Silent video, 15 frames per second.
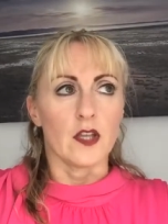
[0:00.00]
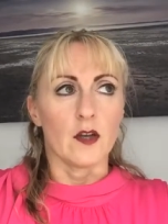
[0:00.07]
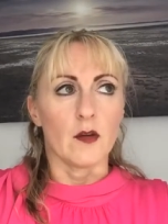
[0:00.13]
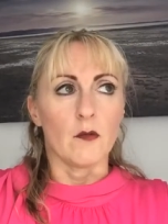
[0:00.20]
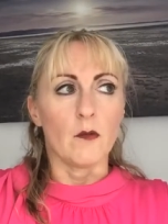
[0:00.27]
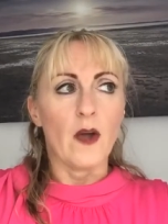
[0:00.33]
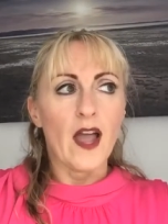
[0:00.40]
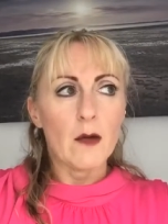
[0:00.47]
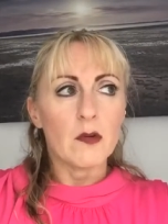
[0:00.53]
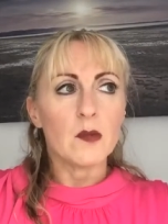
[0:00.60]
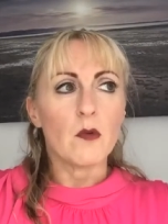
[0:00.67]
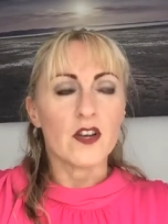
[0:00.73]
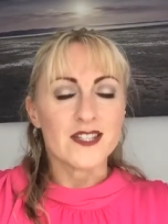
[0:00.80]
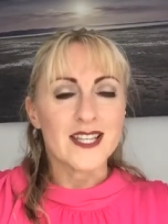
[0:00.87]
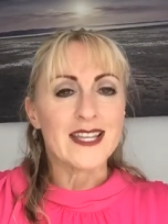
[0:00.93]
where we
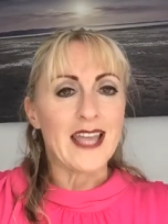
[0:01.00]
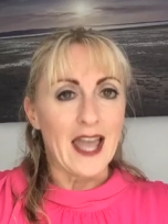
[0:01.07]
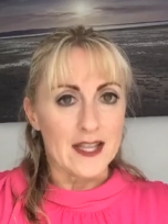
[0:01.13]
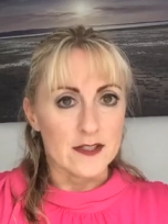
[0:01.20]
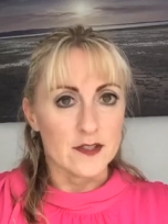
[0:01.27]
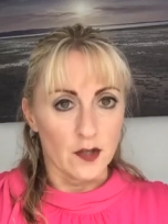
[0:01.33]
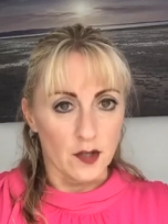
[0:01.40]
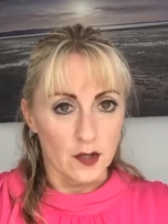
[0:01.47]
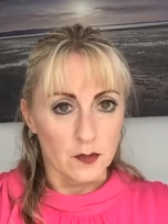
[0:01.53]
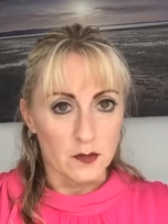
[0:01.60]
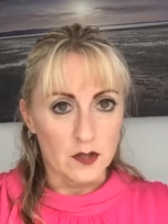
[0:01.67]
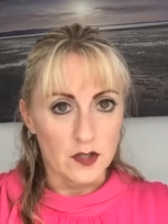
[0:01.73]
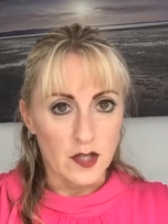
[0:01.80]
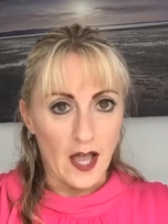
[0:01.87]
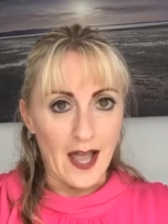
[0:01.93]
want to get to
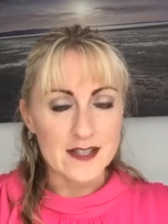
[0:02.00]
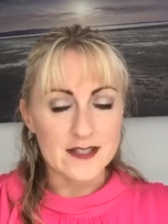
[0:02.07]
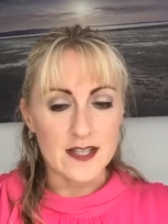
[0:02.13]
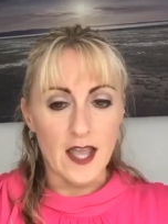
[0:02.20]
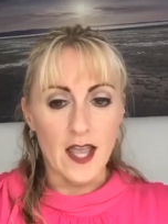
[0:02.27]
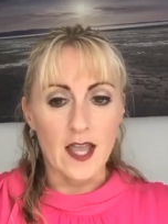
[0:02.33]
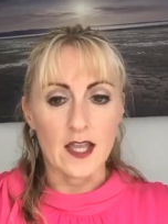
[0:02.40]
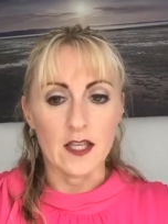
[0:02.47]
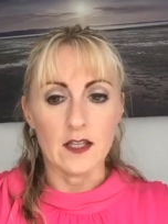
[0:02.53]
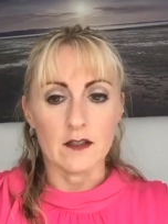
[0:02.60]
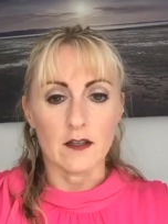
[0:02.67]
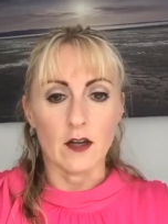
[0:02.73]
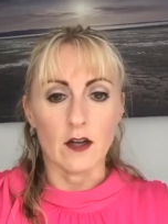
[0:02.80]
as an